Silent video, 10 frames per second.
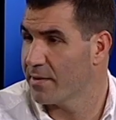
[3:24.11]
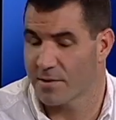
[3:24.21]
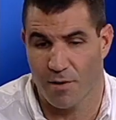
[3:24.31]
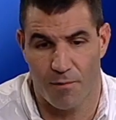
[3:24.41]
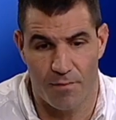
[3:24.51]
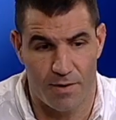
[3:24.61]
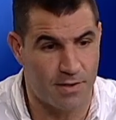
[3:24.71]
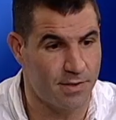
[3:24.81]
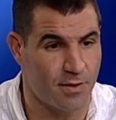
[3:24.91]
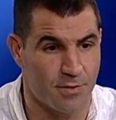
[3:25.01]
This
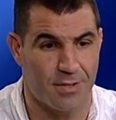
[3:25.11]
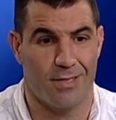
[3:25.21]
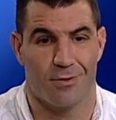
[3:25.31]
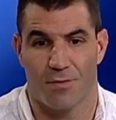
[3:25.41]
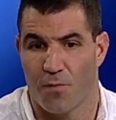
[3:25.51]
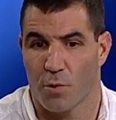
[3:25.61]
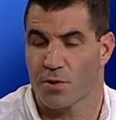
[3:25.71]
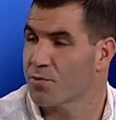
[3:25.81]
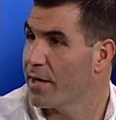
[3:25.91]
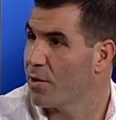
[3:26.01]
is our seniors' fourth
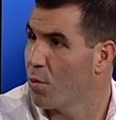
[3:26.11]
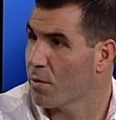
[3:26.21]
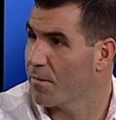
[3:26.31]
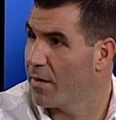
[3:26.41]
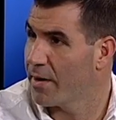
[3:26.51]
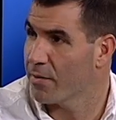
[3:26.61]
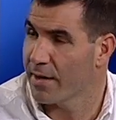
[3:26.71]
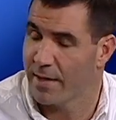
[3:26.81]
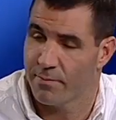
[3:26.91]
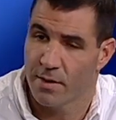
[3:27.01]
straight quarterfinal
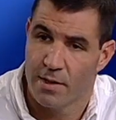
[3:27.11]
game,